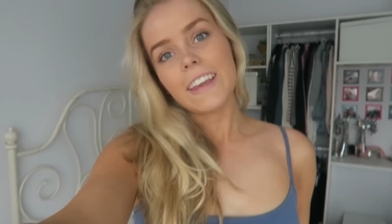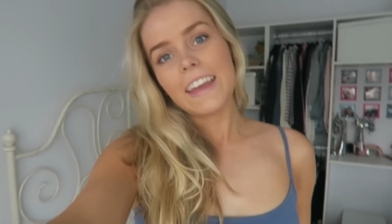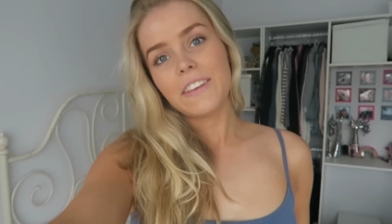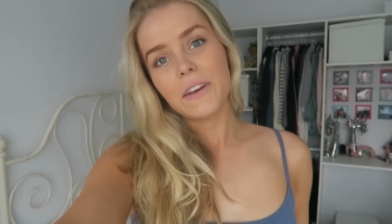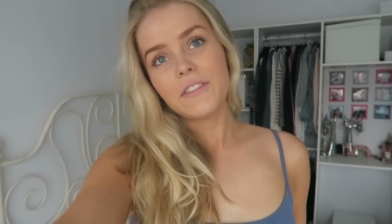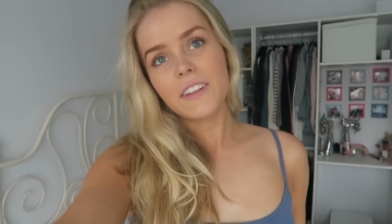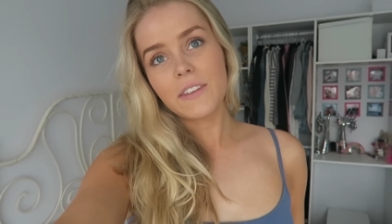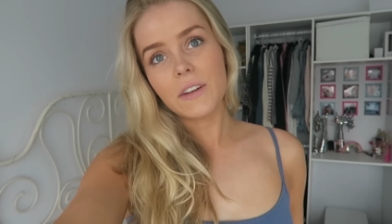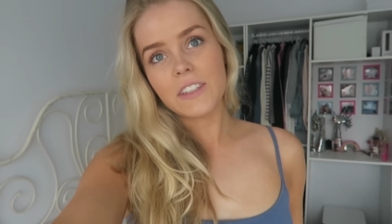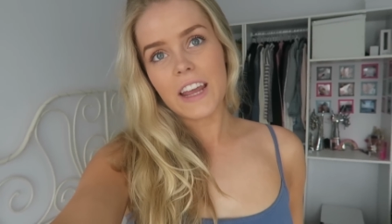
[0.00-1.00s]
Okay, so I've
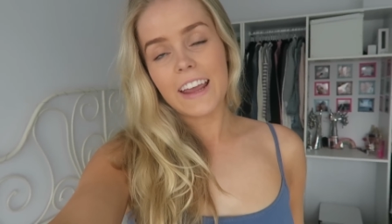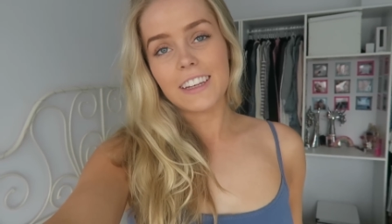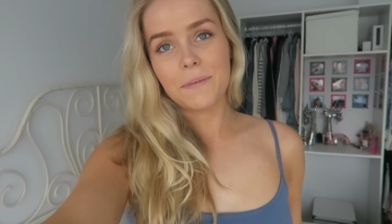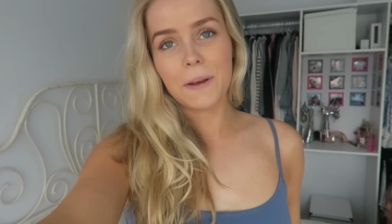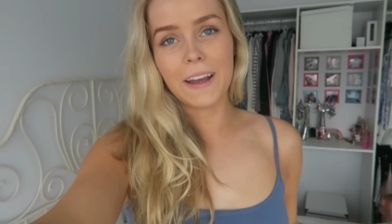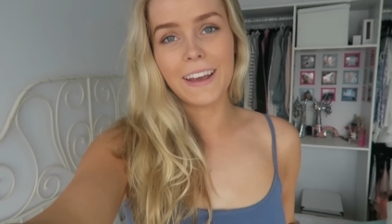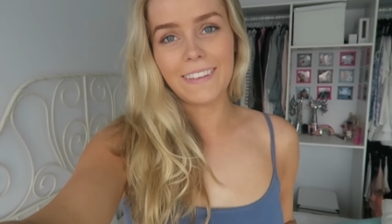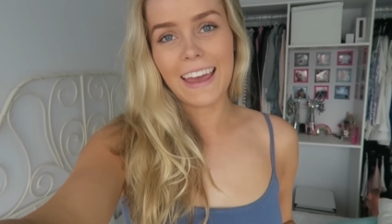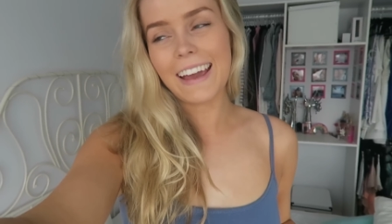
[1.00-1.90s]
just got changed because I